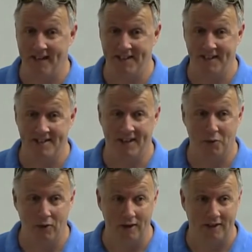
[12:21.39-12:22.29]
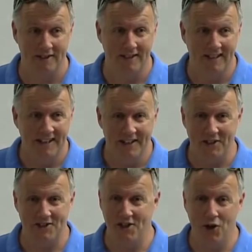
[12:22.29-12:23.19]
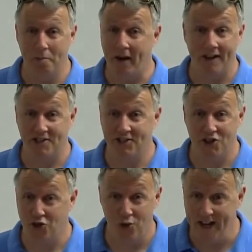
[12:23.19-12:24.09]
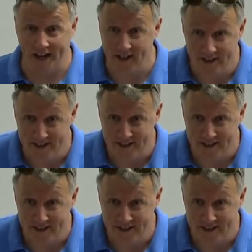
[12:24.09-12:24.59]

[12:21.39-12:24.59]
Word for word: that does not work. There's no boss to trick.